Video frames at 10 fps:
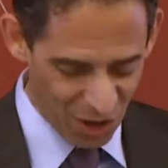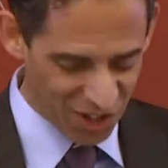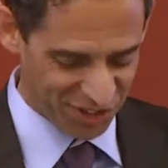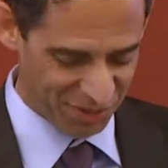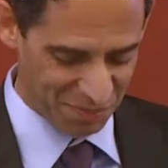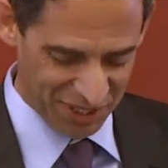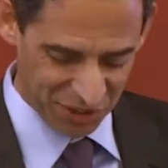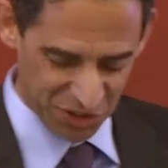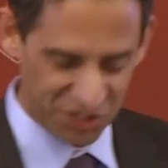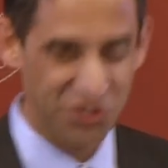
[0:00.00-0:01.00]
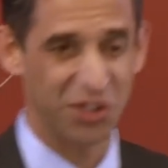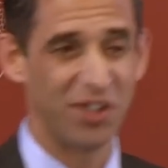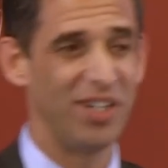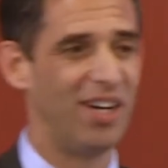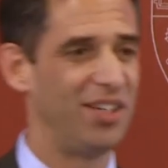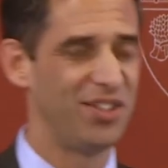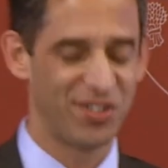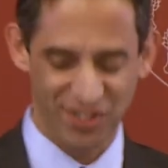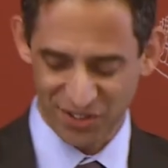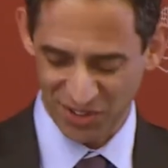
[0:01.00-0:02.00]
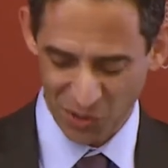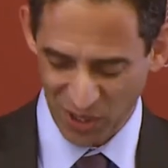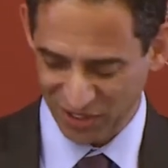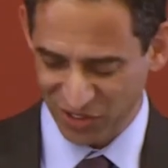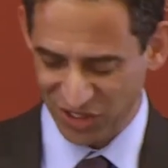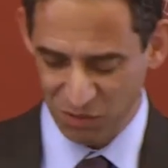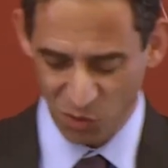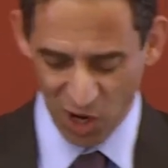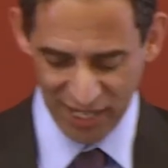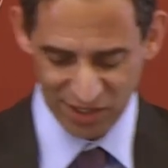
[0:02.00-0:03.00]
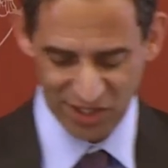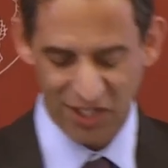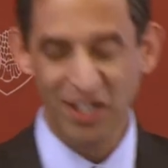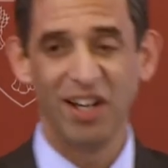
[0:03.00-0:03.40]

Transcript: awesome big sister just doesn't quite seem right.